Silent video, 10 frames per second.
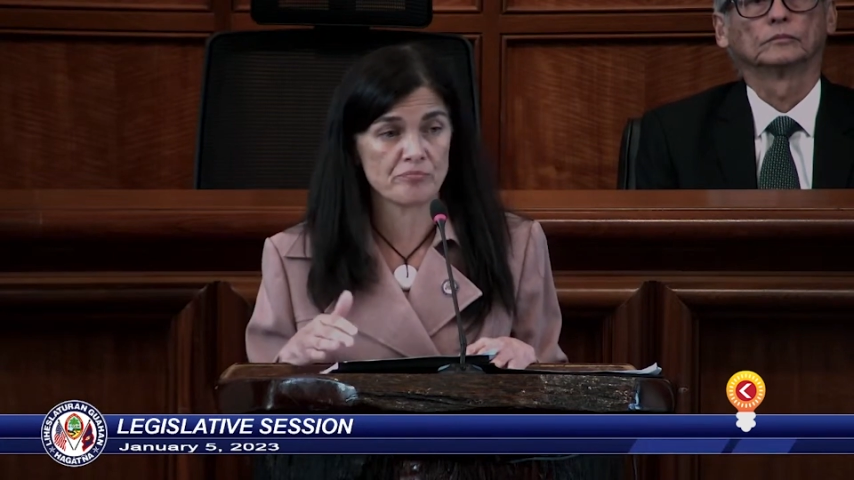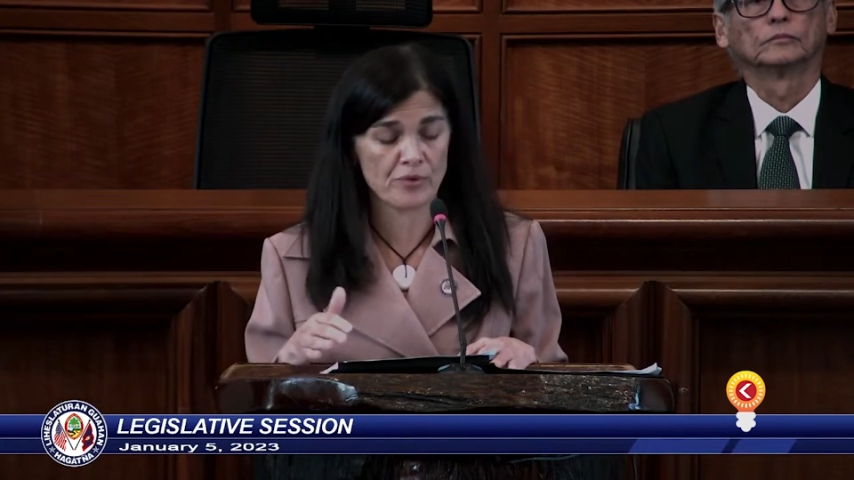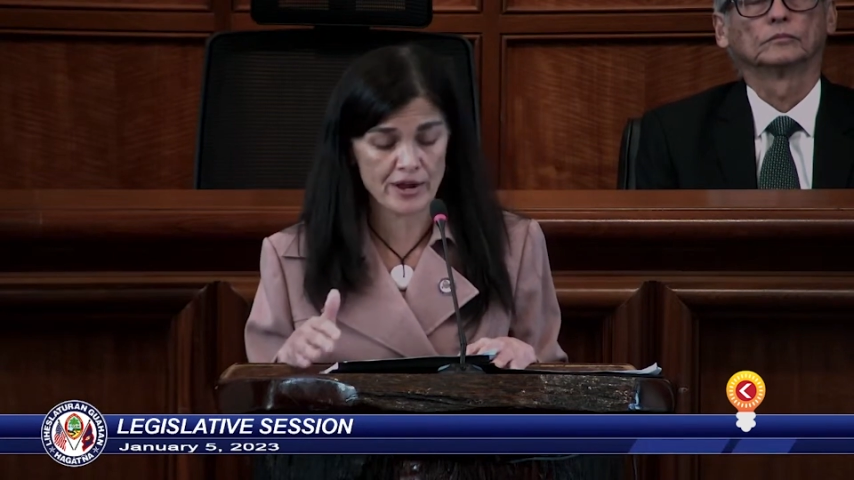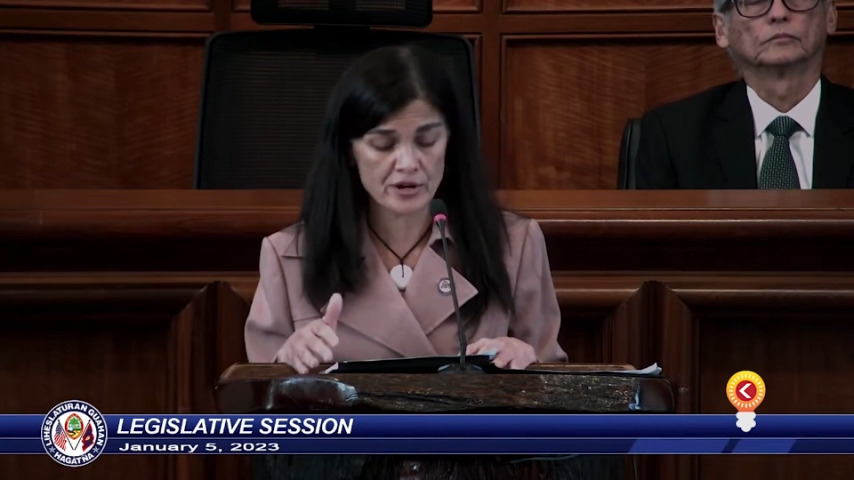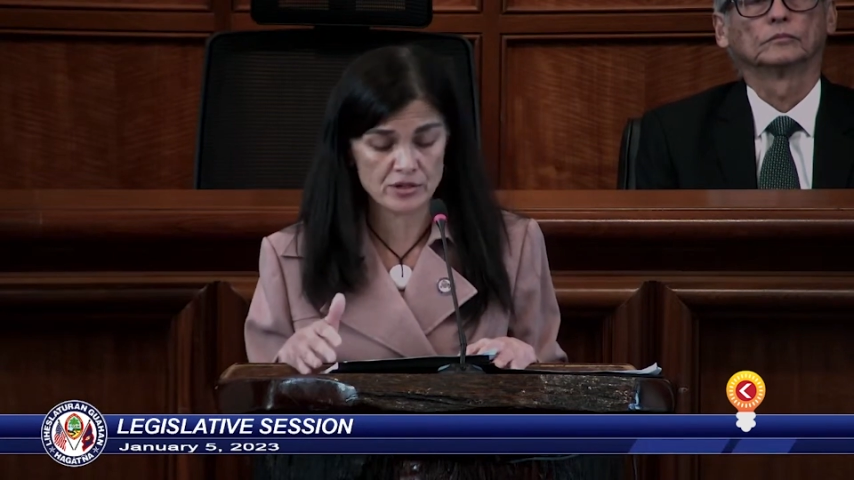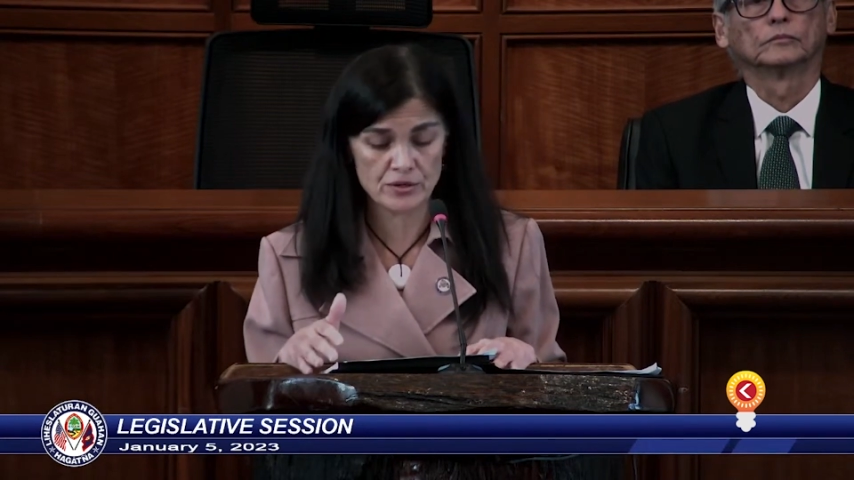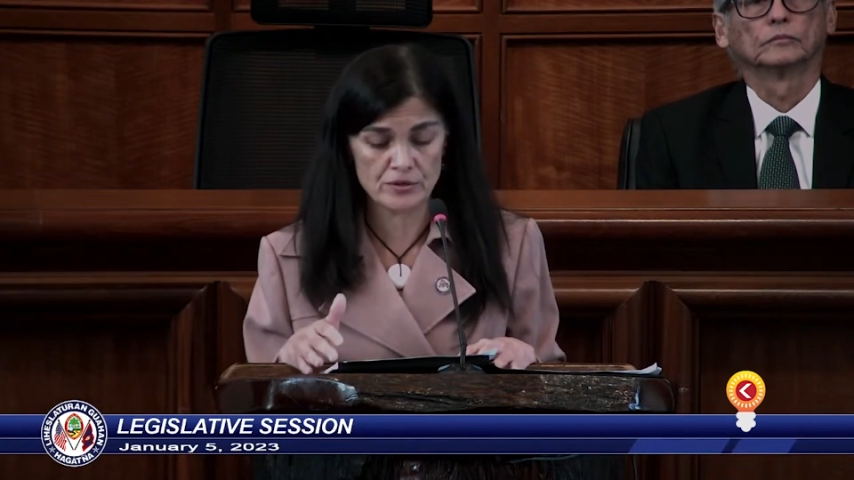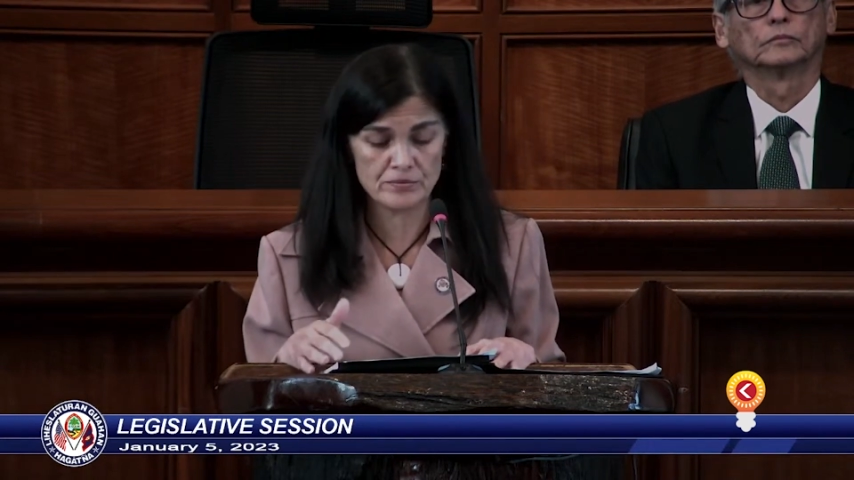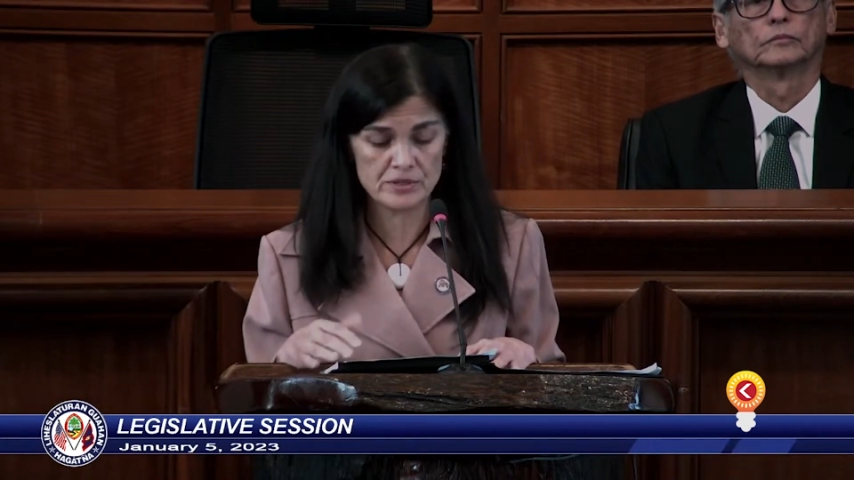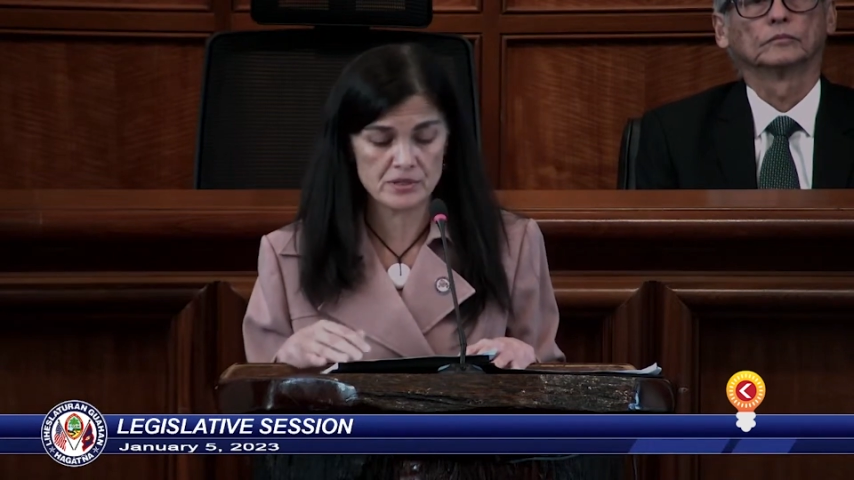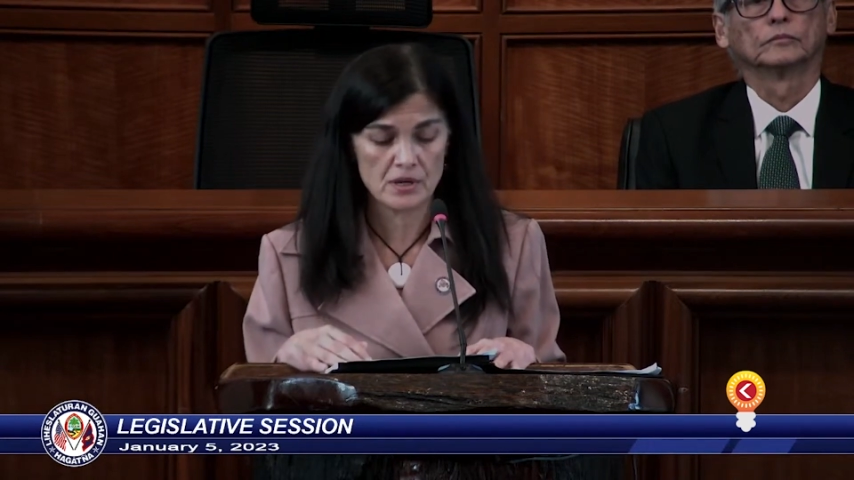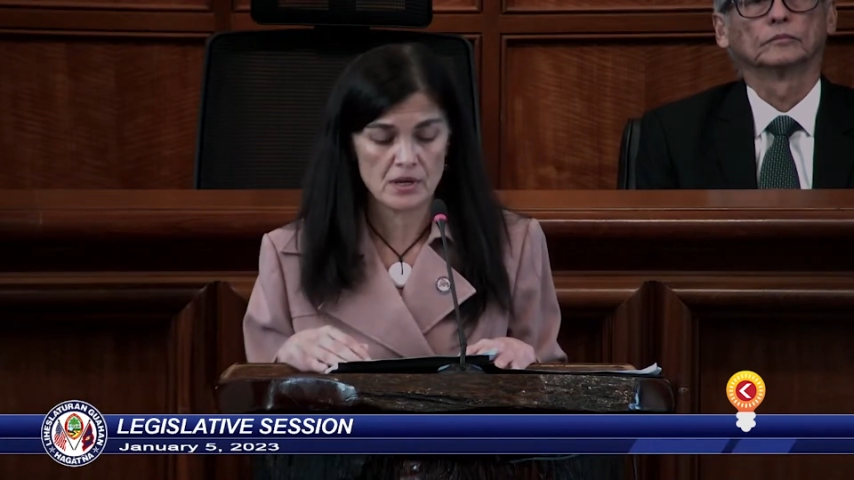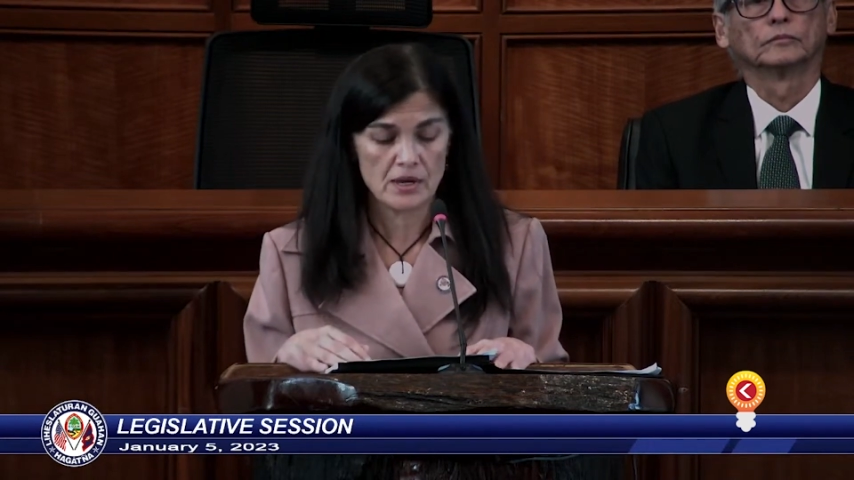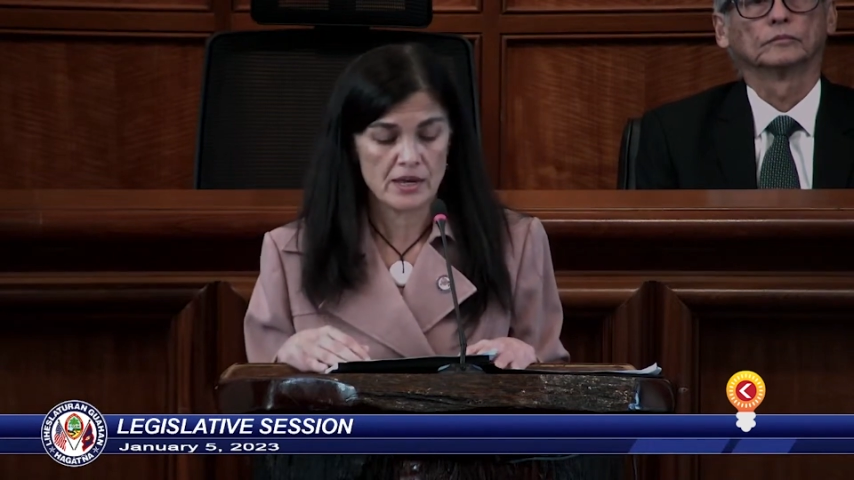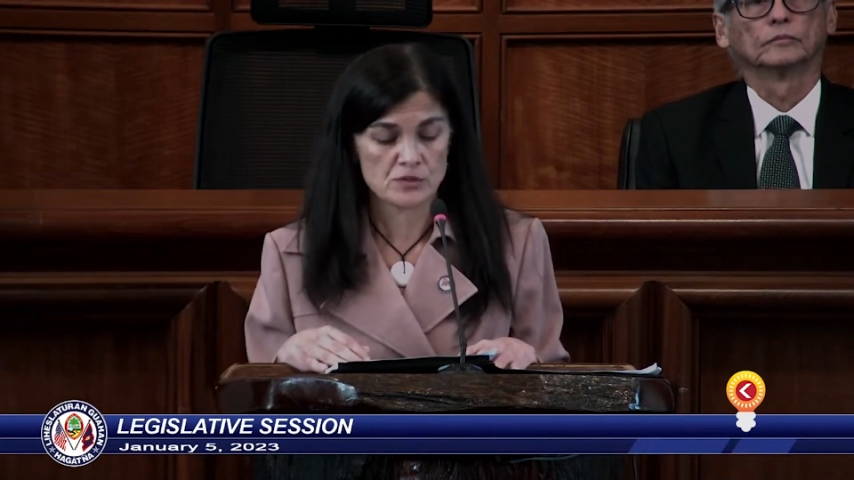prior terms,
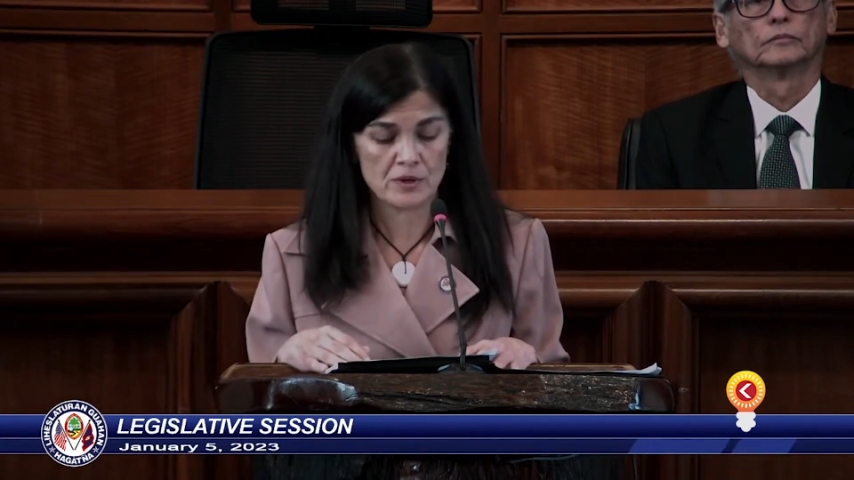as